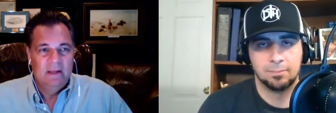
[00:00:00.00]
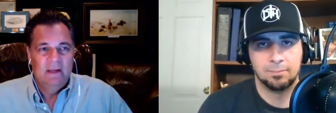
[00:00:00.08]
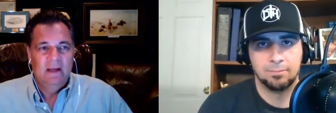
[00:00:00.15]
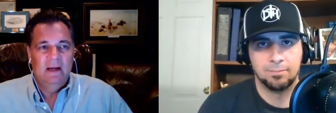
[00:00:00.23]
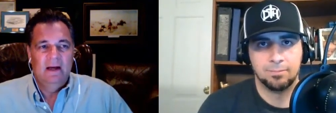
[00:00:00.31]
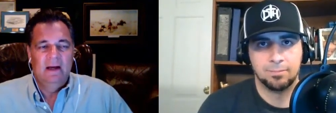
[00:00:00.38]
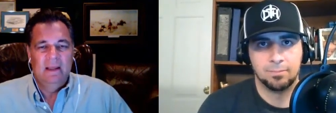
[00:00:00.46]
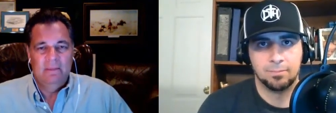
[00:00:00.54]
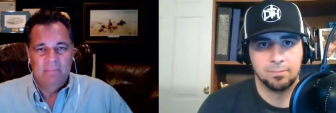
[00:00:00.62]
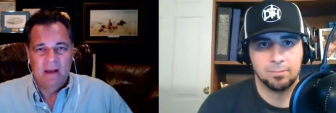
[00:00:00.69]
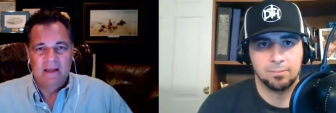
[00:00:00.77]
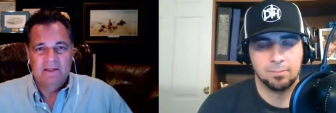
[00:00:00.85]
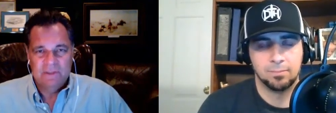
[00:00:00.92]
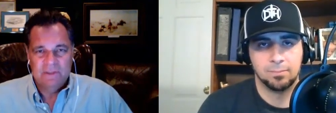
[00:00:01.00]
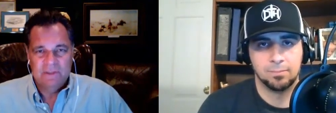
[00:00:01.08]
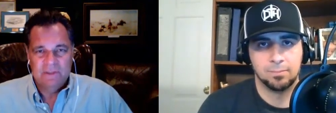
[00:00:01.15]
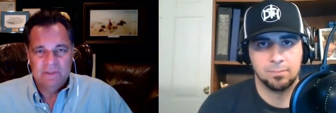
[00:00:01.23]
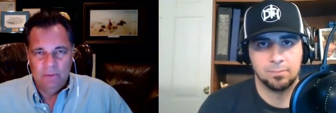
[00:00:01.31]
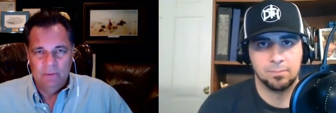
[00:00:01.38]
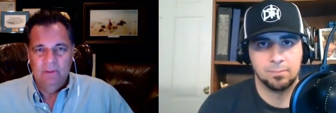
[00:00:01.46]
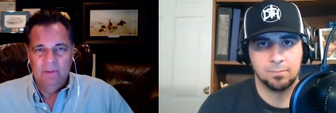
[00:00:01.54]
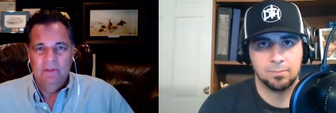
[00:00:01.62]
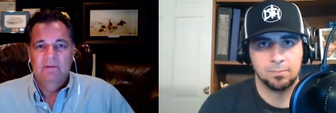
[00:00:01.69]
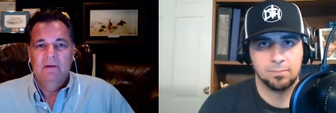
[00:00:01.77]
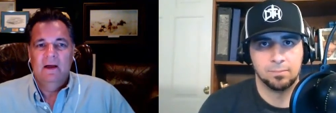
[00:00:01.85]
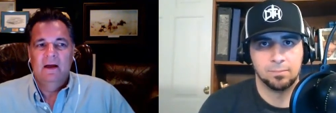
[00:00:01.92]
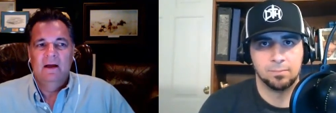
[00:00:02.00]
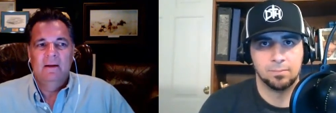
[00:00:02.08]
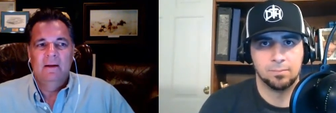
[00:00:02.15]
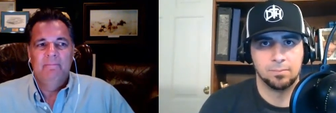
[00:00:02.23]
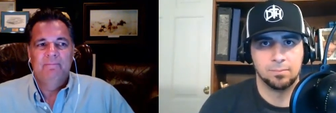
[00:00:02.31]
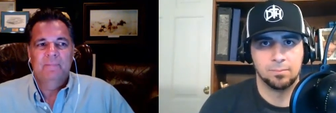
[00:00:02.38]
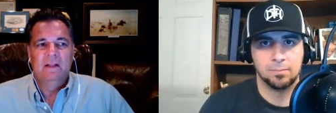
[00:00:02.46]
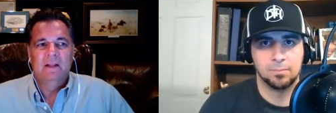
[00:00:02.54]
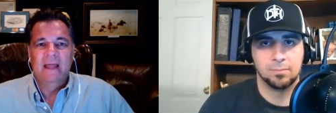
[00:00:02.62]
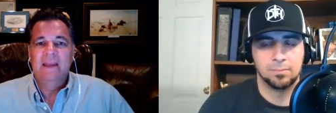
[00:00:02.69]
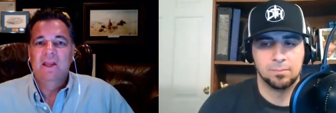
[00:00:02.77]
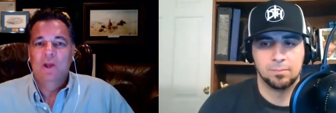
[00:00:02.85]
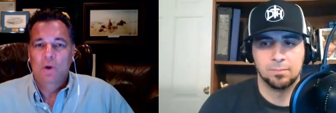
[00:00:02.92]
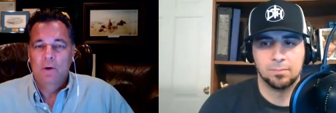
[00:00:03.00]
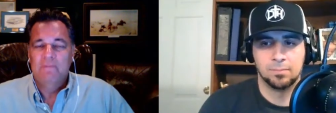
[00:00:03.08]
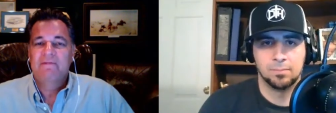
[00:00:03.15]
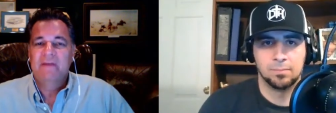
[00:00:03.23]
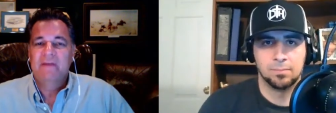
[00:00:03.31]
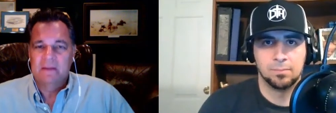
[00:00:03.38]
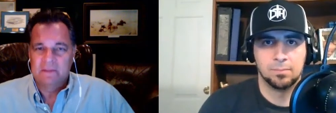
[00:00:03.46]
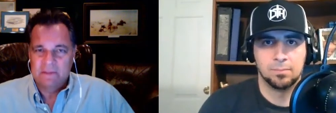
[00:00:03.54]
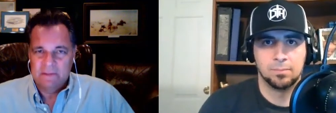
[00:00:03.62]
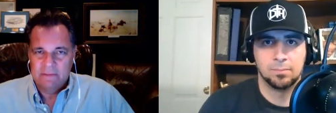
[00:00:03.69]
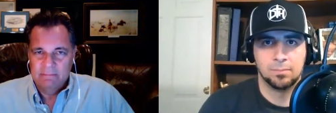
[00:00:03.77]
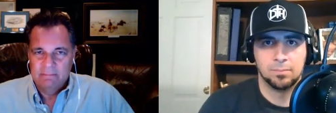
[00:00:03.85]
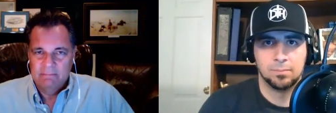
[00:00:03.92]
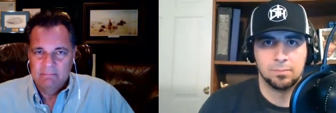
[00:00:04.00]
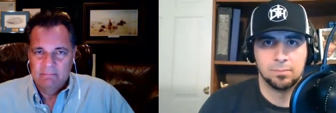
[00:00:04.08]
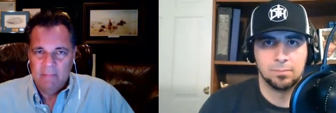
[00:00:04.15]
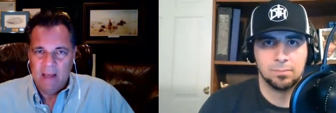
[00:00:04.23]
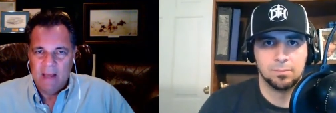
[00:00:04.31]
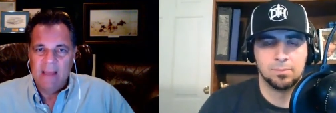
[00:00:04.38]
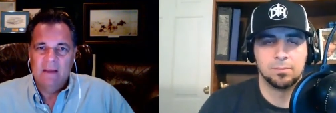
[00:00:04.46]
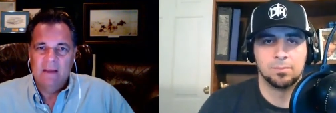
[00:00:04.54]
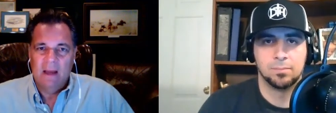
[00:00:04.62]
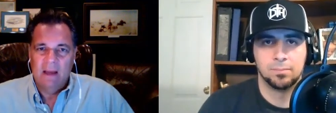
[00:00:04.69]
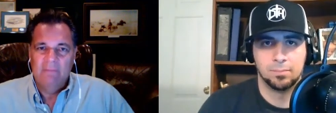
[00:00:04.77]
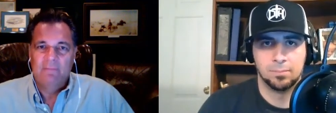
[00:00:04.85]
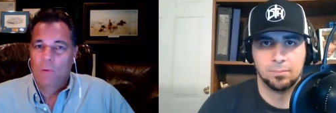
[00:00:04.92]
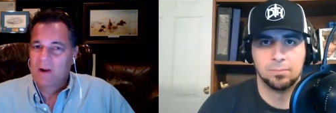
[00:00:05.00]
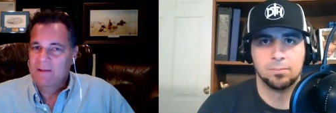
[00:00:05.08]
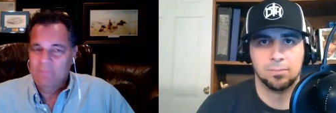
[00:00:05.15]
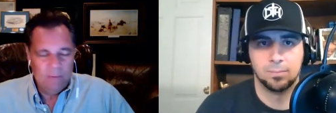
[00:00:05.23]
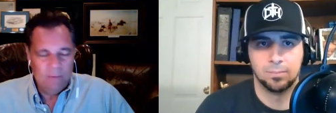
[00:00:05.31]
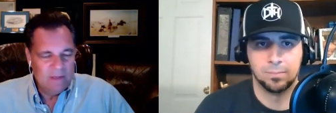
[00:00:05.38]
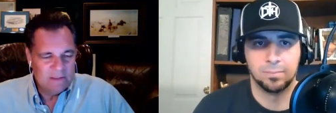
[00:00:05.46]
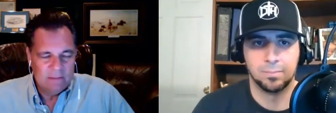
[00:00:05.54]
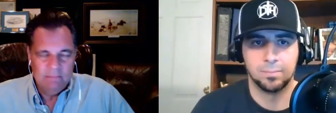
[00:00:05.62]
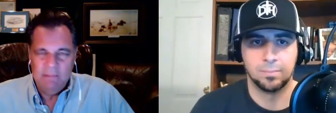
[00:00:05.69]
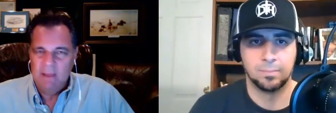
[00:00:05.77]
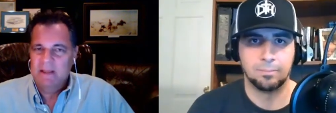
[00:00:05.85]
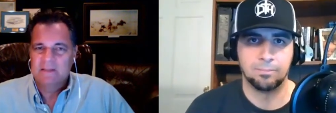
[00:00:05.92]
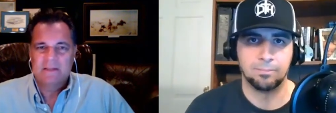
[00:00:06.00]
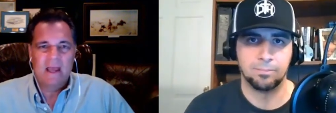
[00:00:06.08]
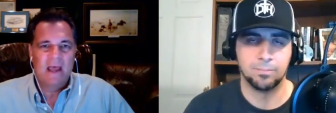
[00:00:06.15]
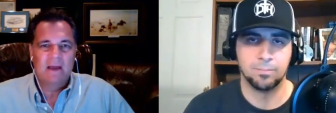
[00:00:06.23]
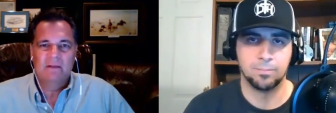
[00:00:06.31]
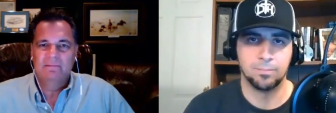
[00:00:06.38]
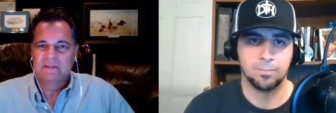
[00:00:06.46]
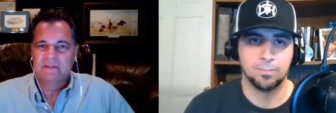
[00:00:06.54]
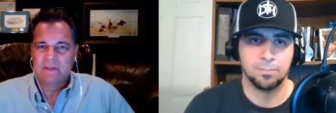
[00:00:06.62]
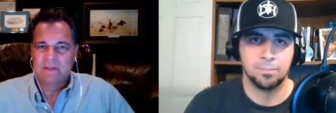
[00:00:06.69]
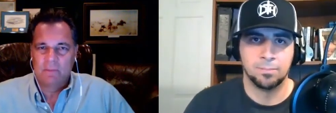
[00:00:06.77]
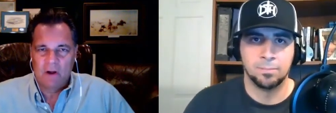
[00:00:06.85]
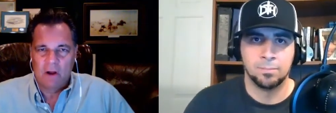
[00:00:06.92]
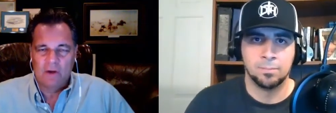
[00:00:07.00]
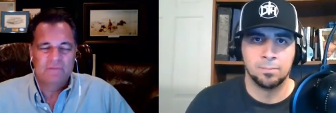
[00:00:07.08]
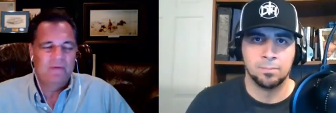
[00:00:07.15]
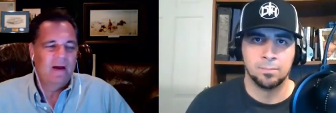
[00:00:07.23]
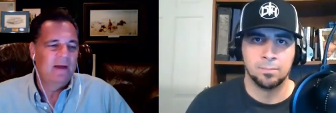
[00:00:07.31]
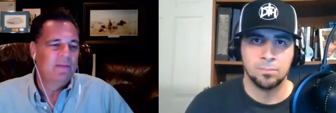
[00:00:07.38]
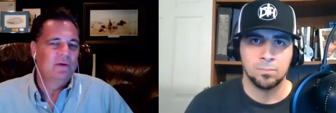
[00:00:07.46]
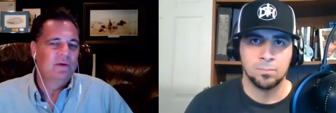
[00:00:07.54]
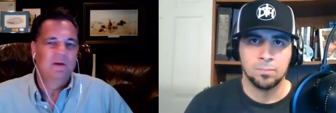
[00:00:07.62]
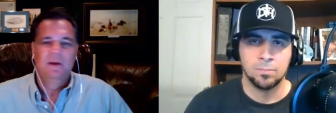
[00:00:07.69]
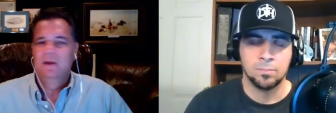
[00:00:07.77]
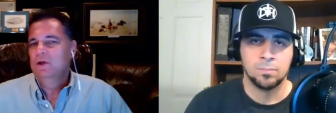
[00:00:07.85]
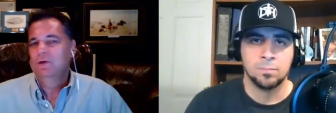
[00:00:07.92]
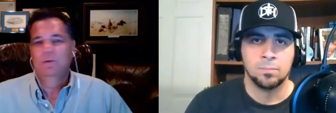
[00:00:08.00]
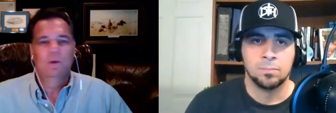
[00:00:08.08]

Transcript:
Speaker 1: uh, in my soul um, letting go of offense. I, I, for whatever reason, maybe because I had a somewhat harsh father, who knows